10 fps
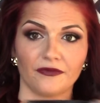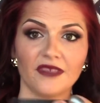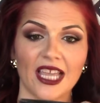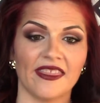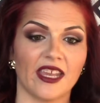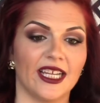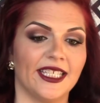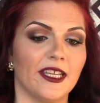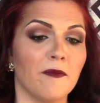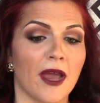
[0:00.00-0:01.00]
and then I
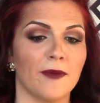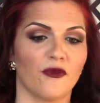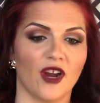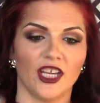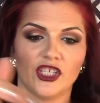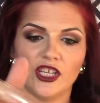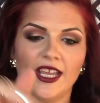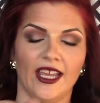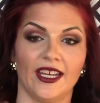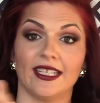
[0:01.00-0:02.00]
dip my brush
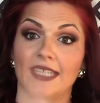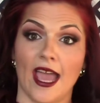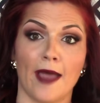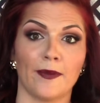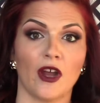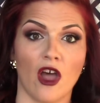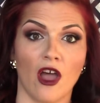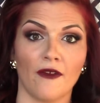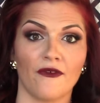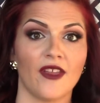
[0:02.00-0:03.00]
in, tap it
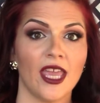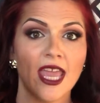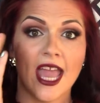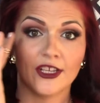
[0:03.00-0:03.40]
off, and